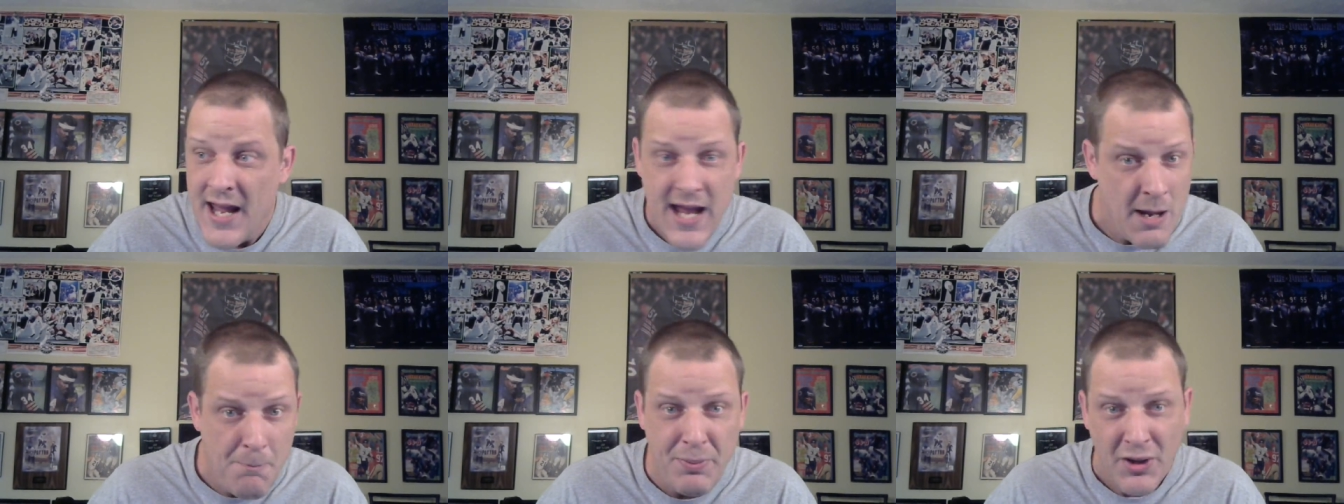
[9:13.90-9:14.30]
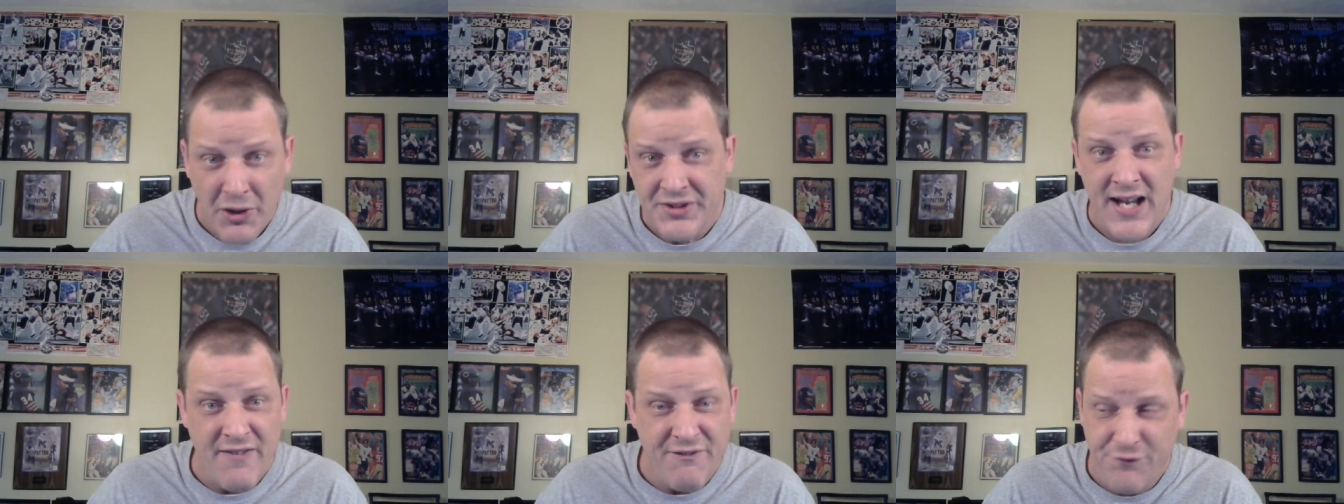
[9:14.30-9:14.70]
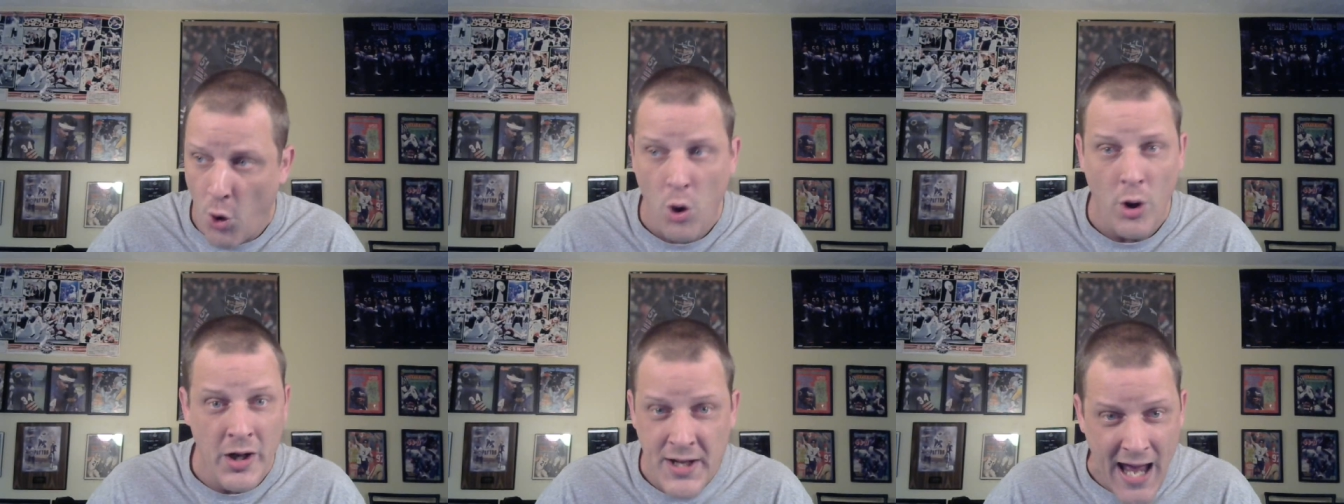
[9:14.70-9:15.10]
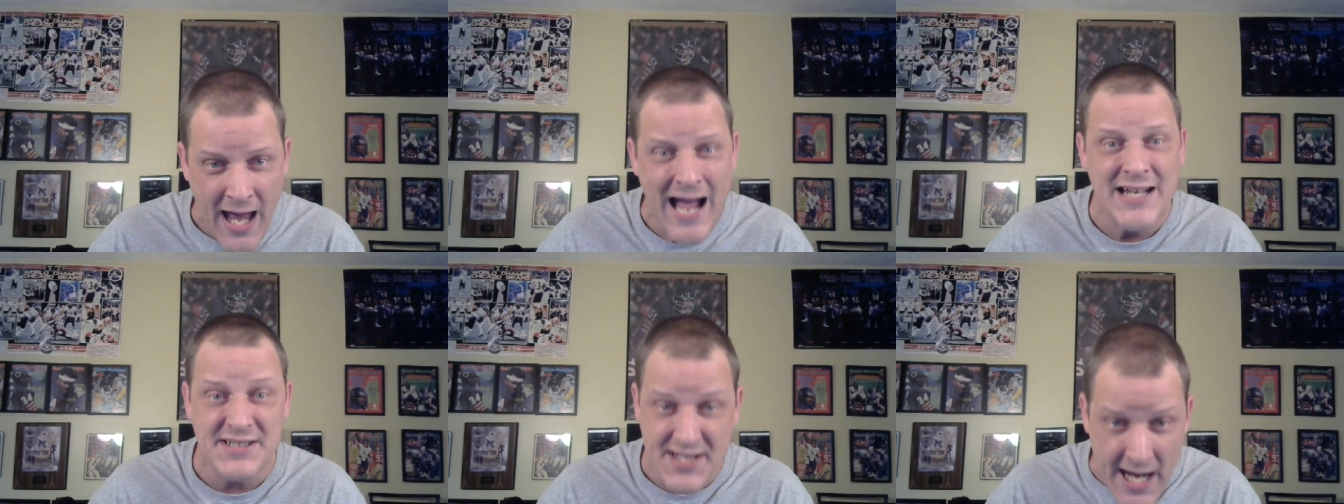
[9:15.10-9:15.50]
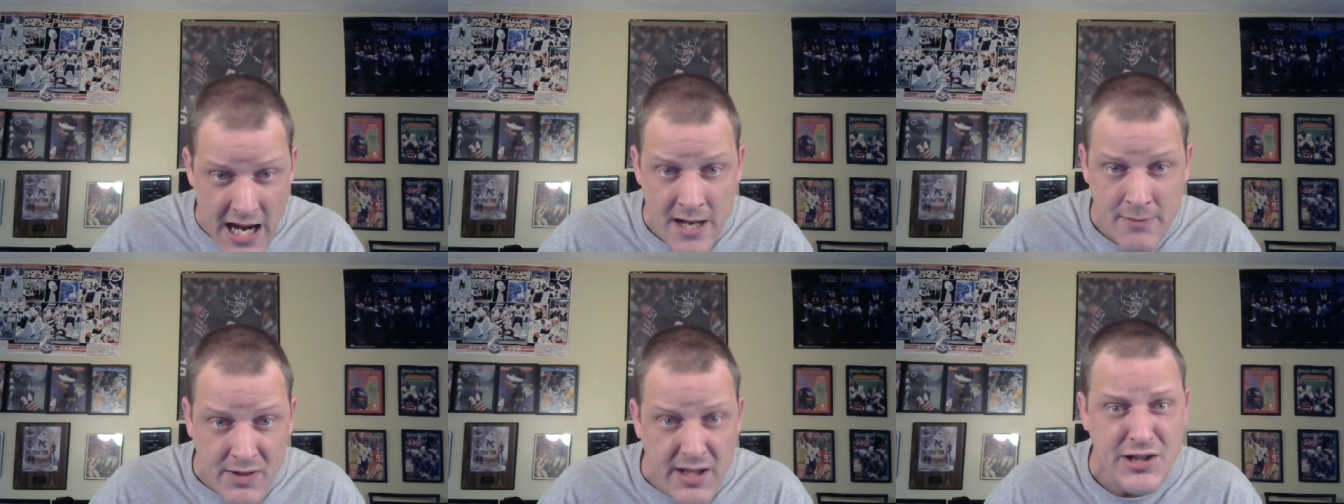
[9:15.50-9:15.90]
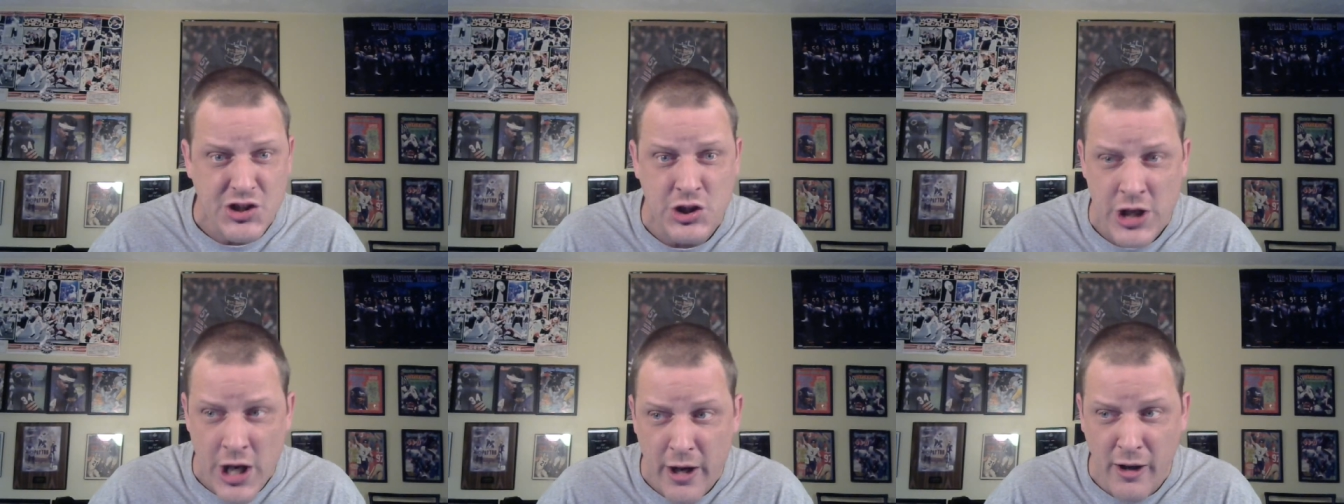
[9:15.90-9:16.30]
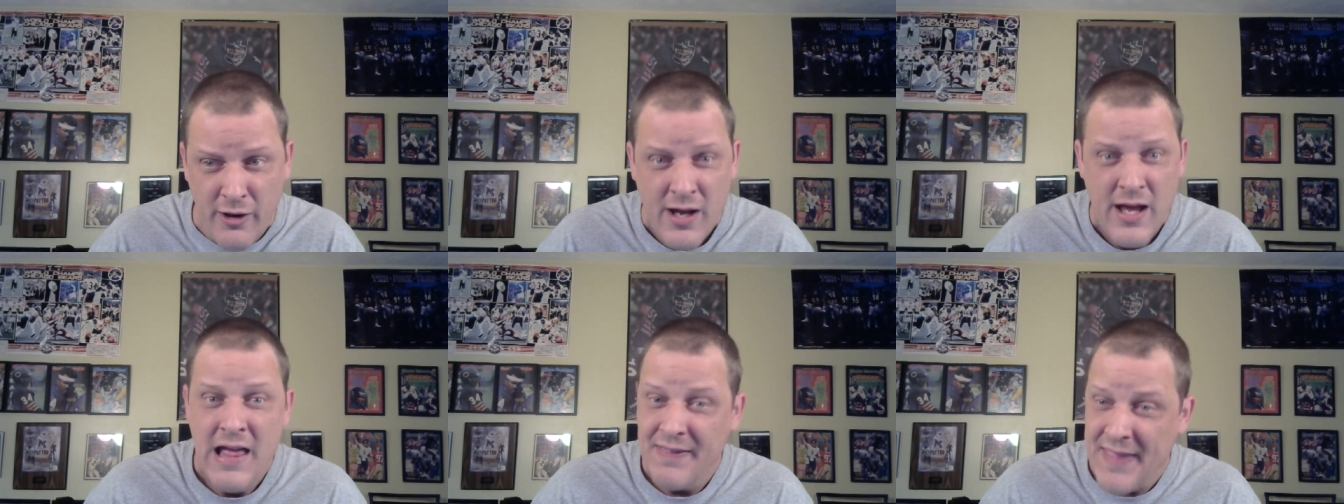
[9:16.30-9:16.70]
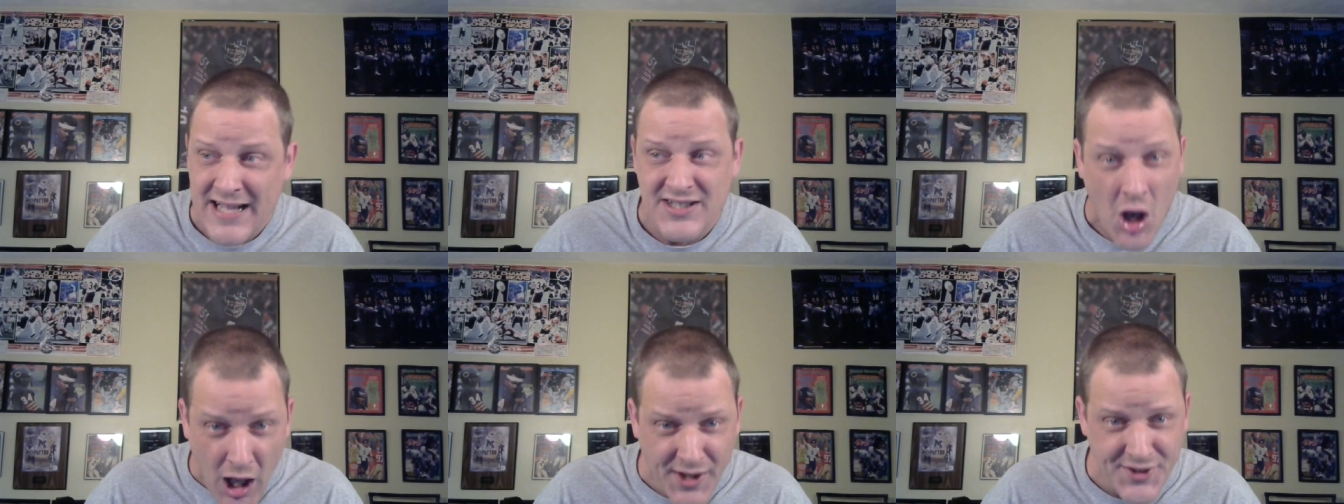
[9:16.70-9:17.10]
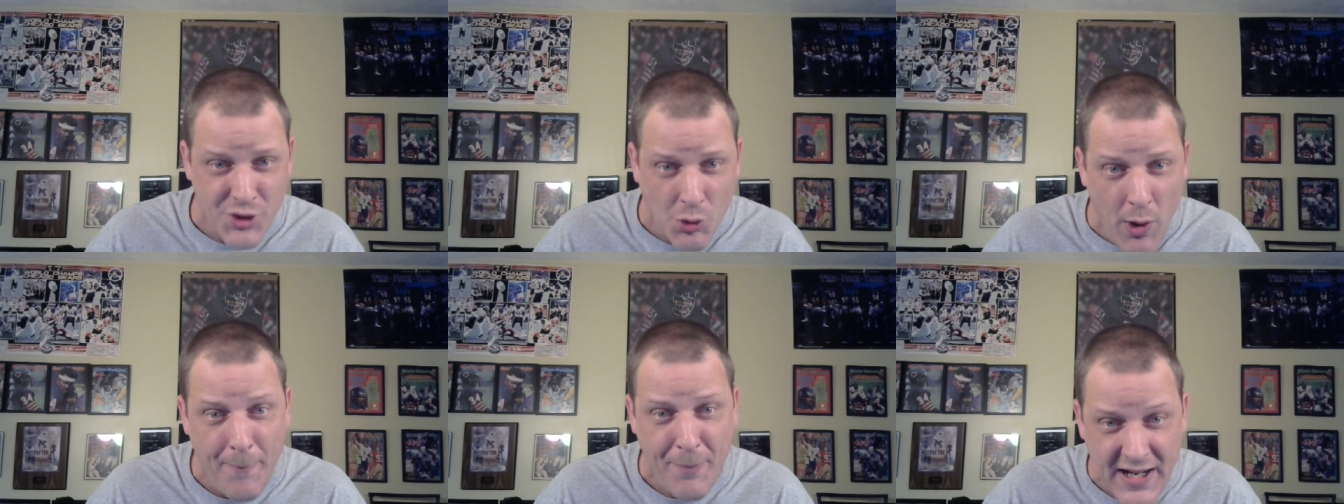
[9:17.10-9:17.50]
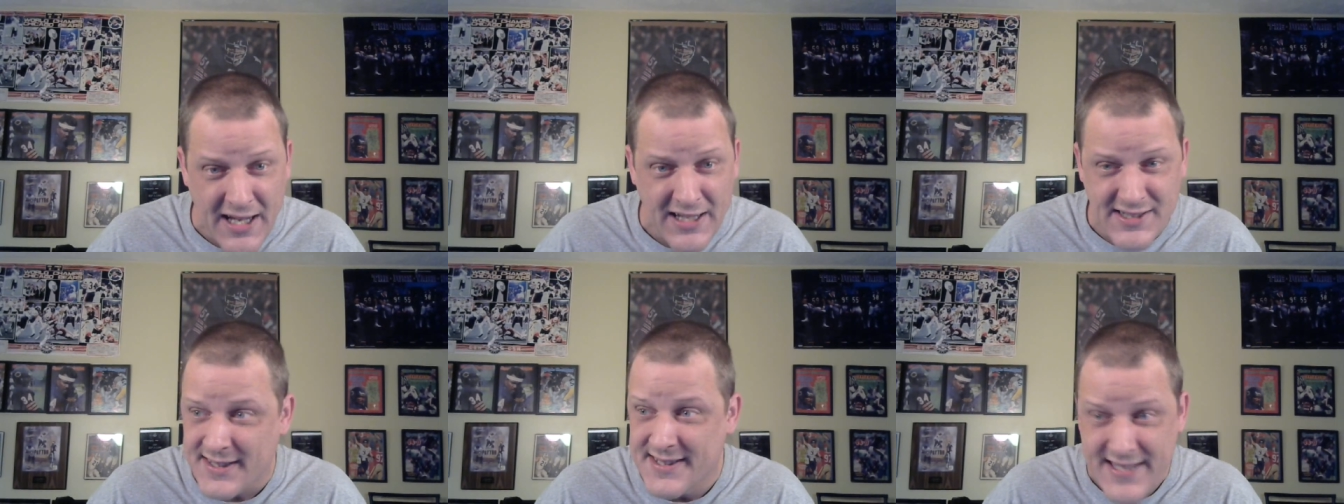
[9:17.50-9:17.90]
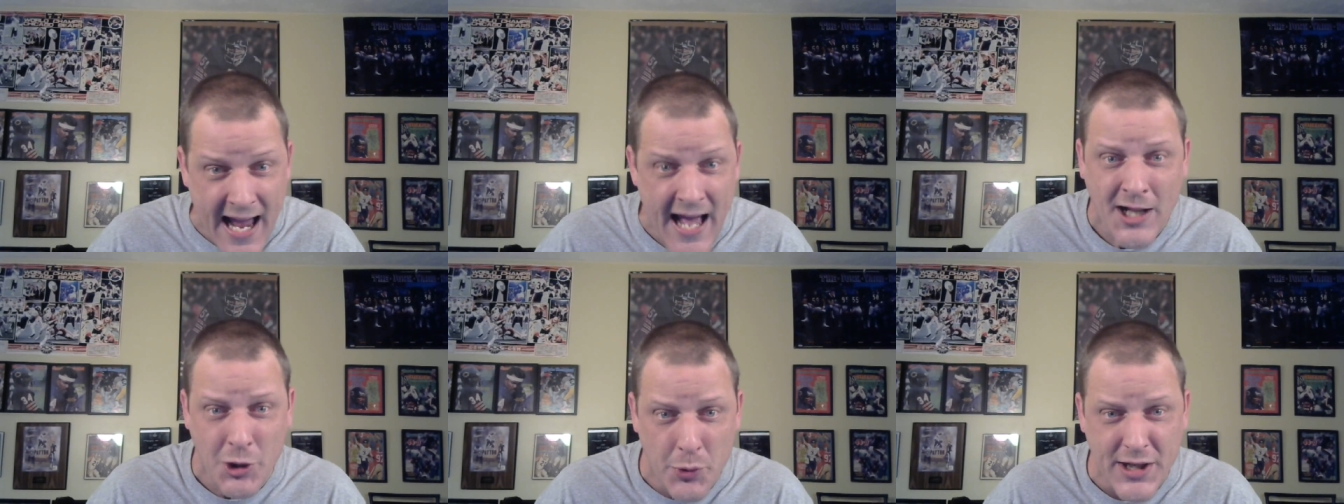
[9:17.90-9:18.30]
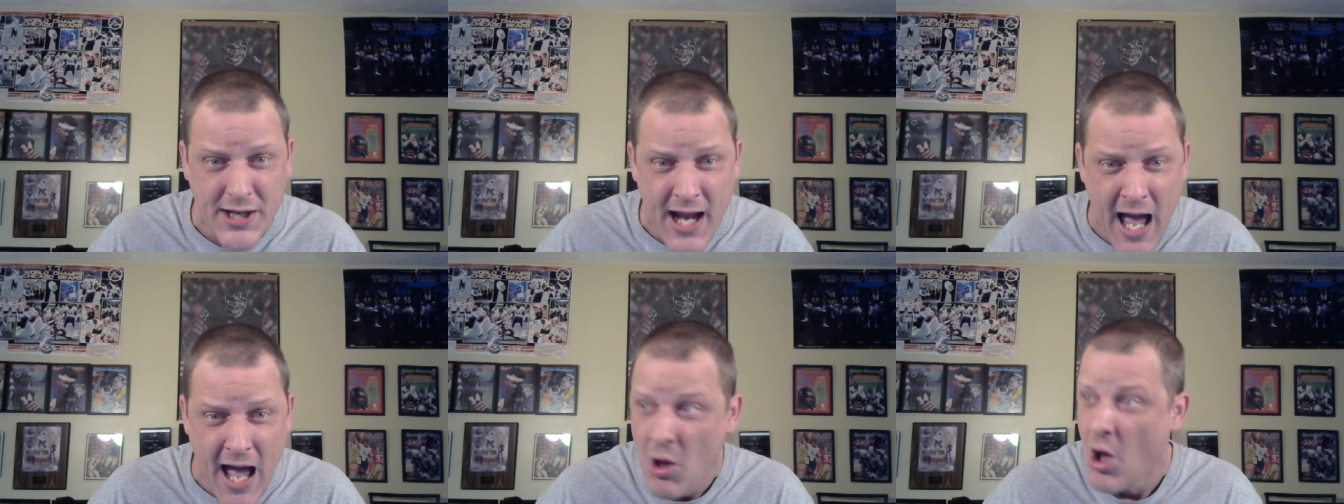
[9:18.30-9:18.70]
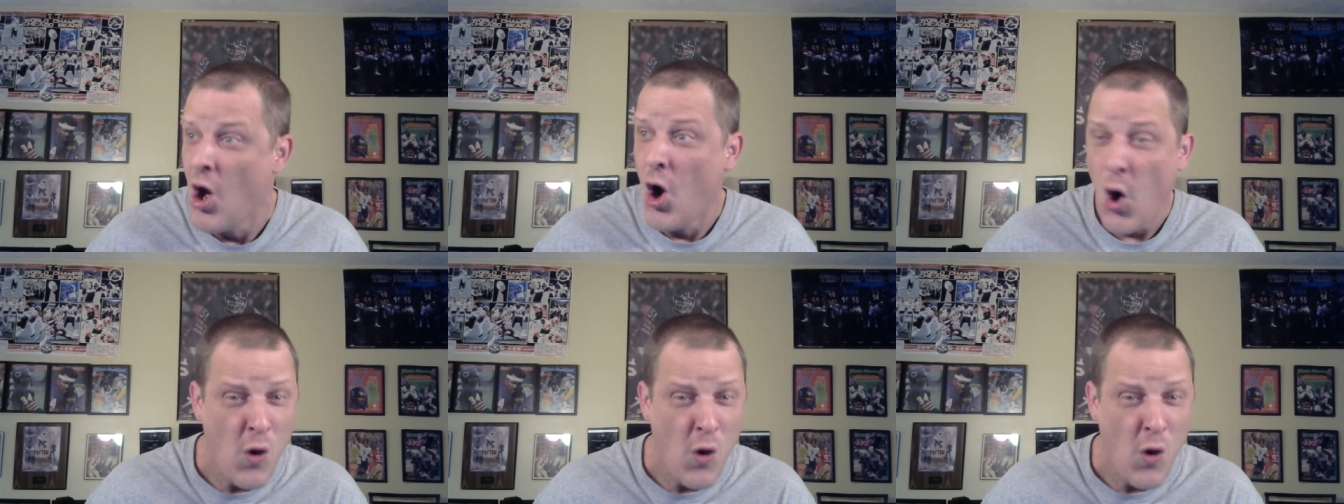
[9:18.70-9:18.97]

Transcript: He built a 4 and 9 team this year that's also up against the salary cap.